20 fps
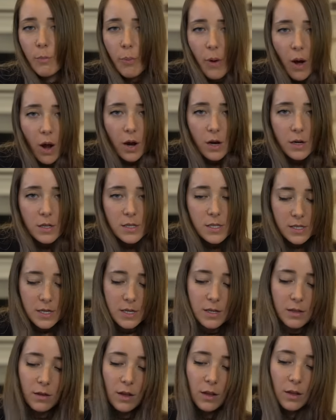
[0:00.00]
parts
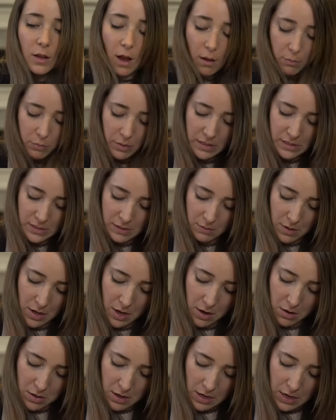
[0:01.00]
and glopping some
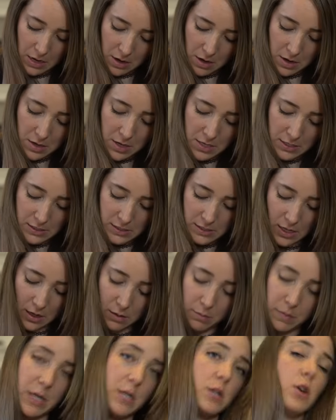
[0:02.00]
hair dye on has
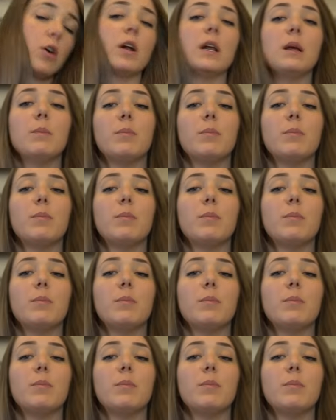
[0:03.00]
done me dirty,